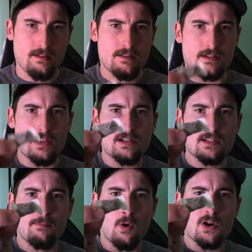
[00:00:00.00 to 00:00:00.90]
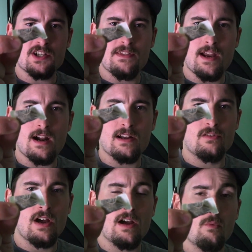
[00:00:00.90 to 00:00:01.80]
So there's the portion there. I don't
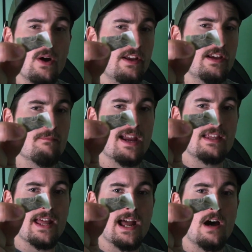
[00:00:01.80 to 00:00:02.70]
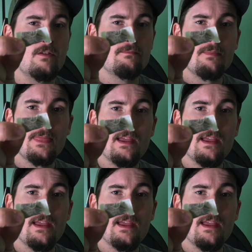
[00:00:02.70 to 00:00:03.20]
know how well you can make that out.